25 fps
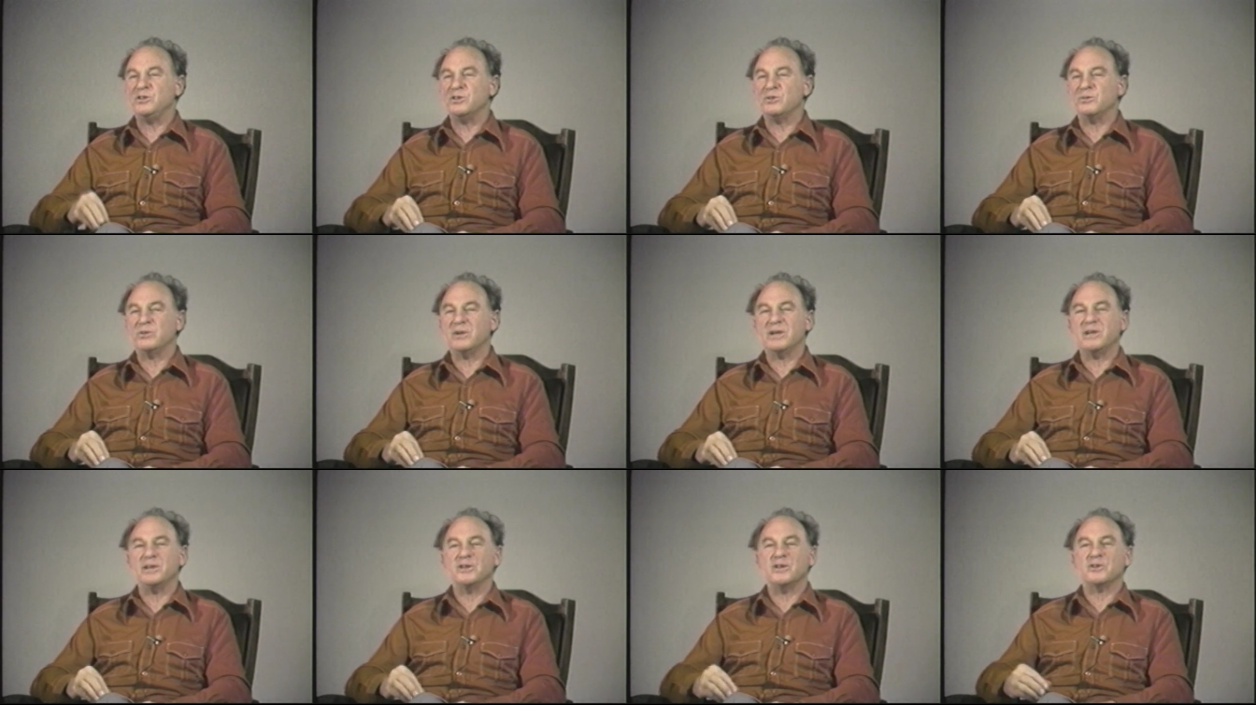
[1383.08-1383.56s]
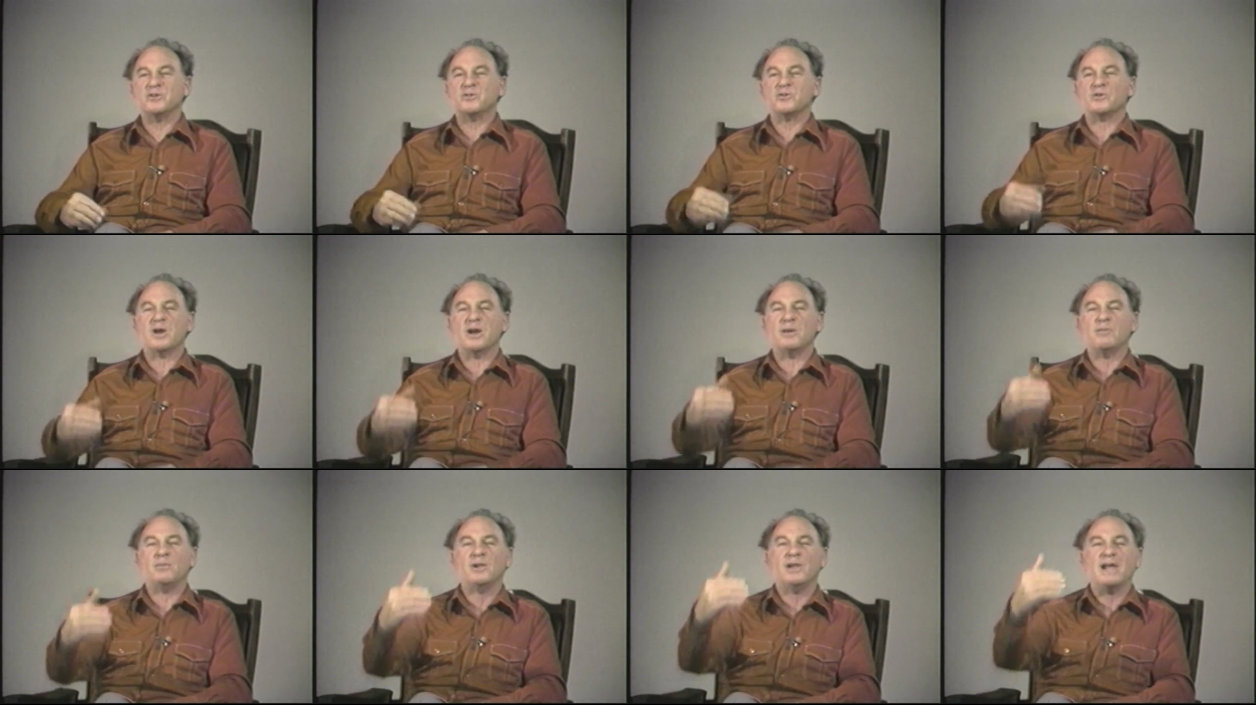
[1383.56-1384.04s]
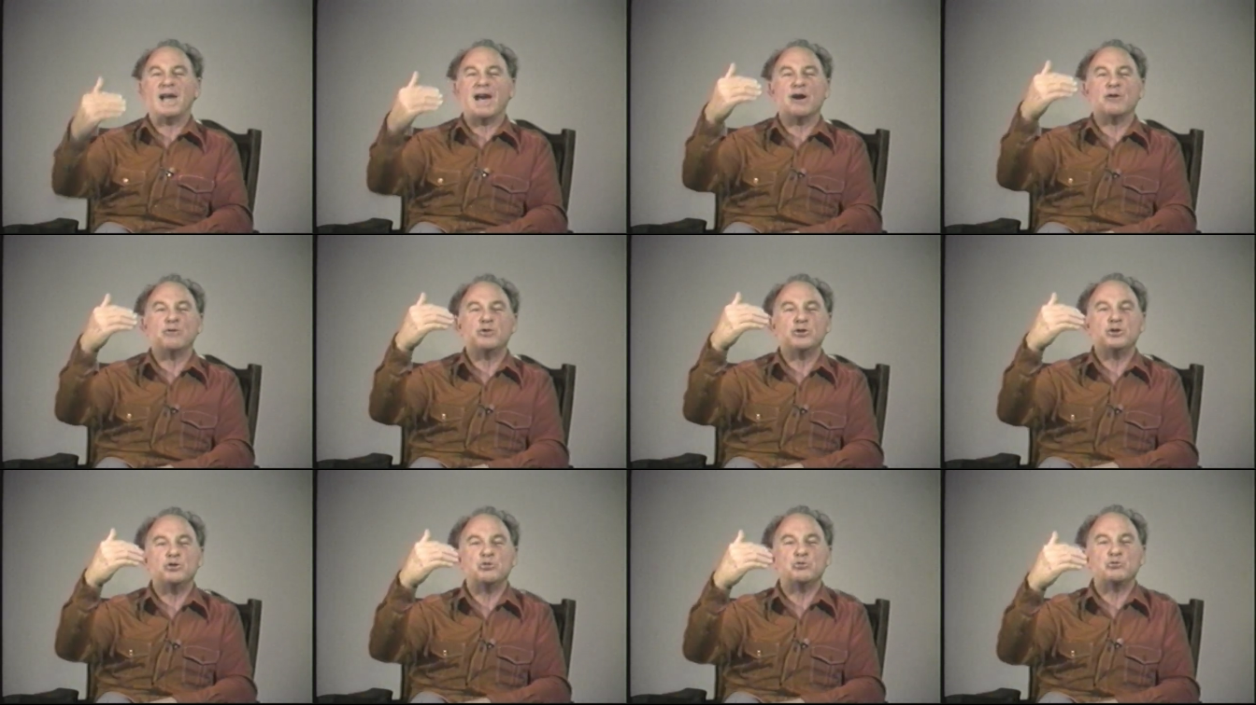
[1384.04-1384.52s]
you into trouble. How
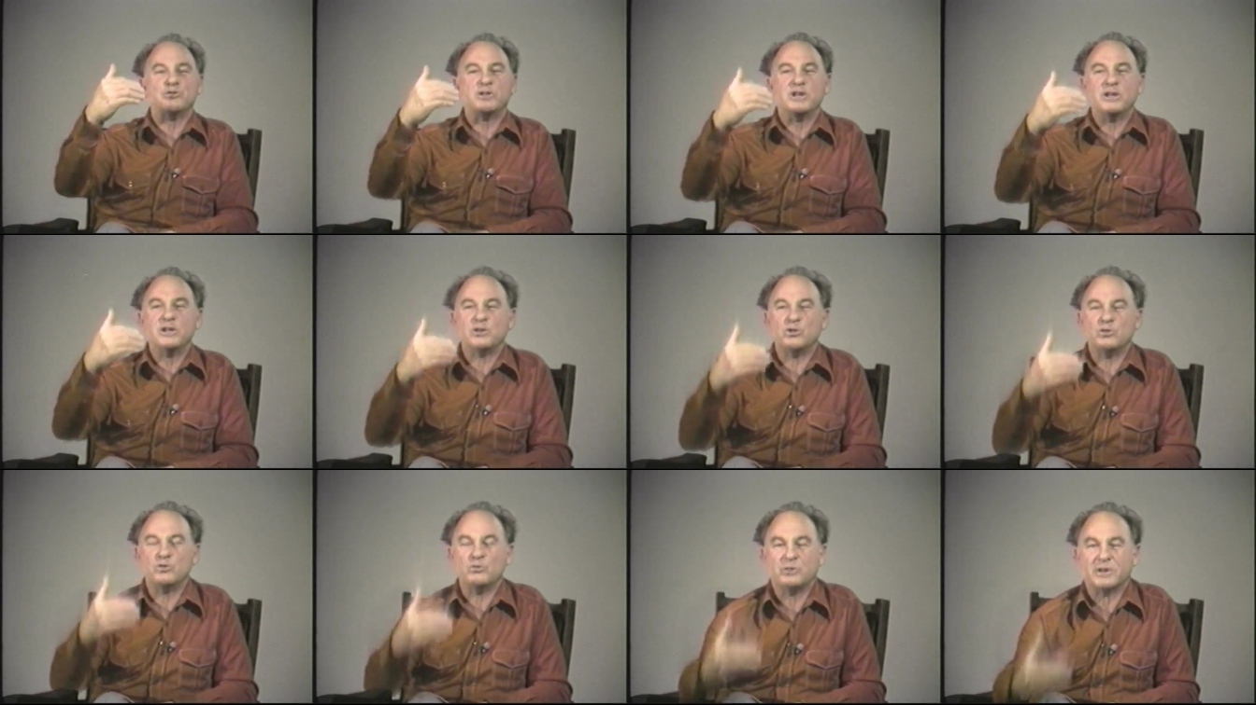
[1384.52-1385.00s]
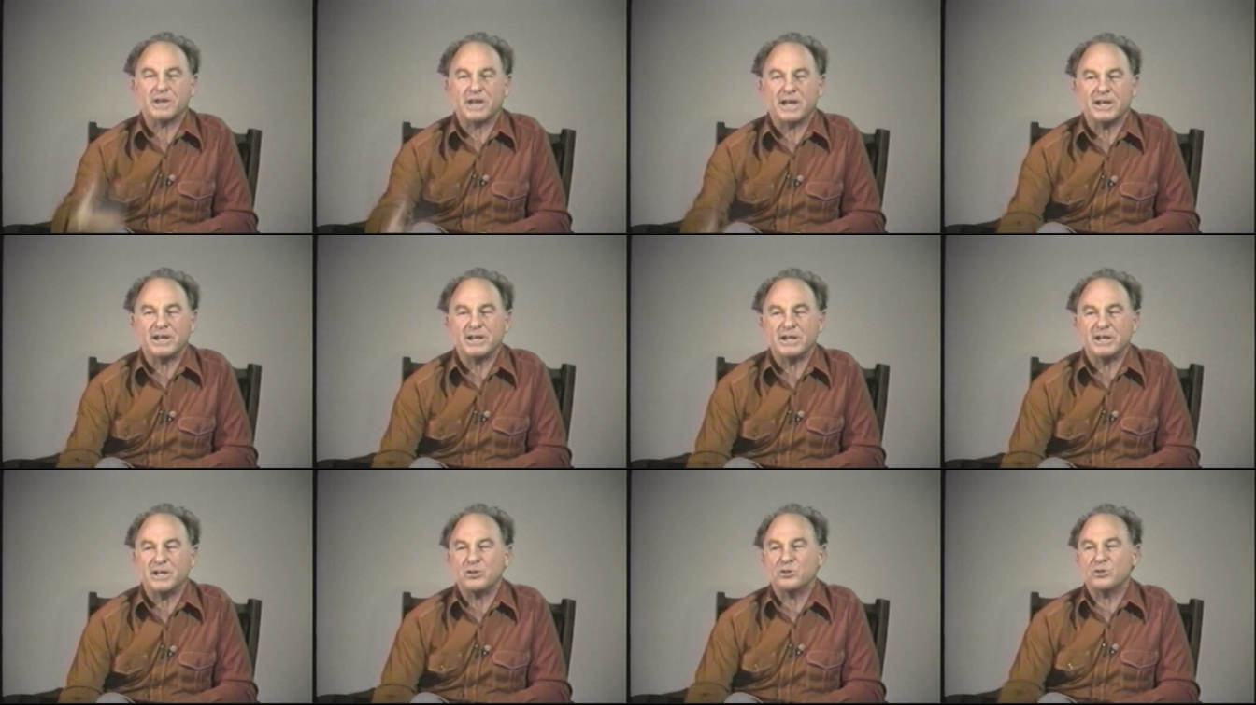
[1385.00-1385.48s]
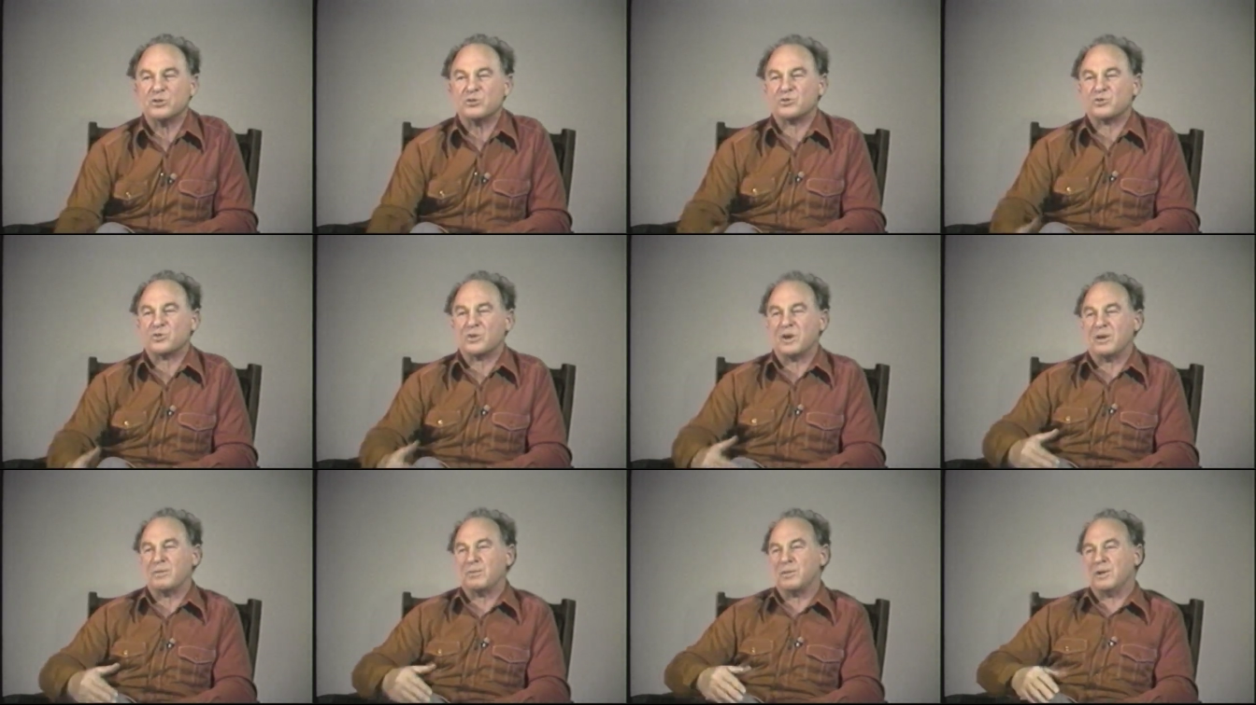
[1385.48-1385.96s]
do you think you get into
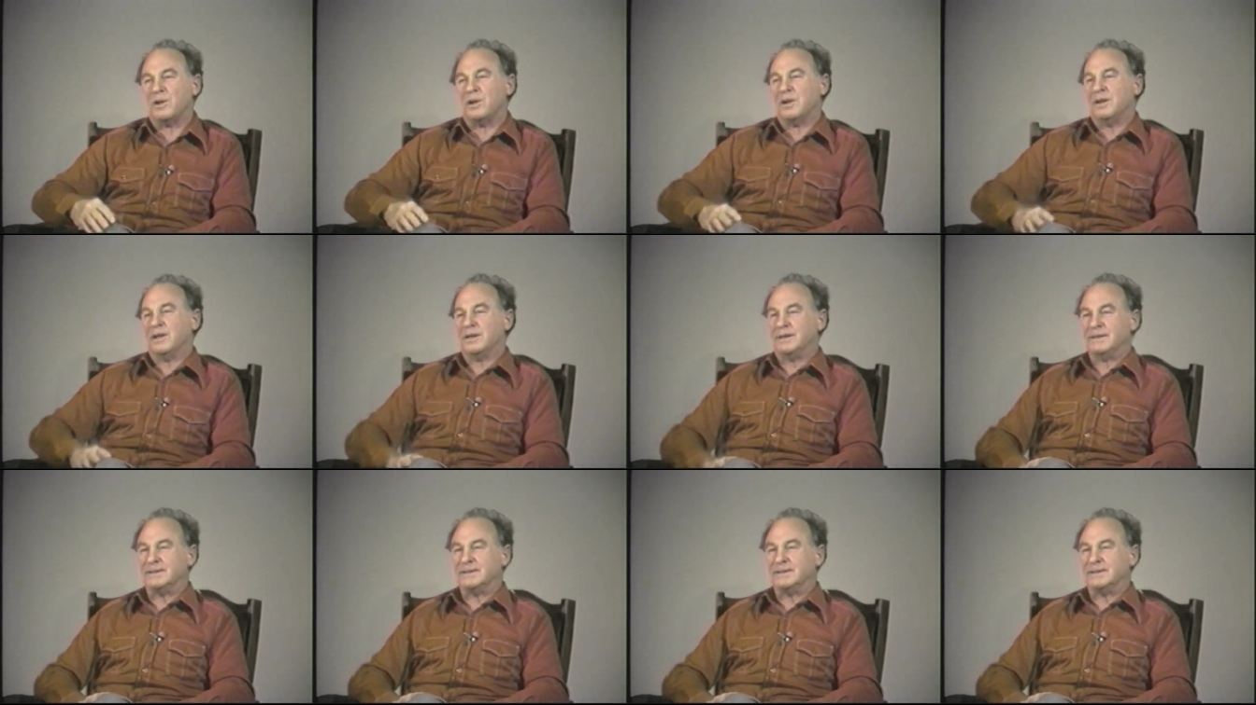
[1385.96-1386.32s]
trouble?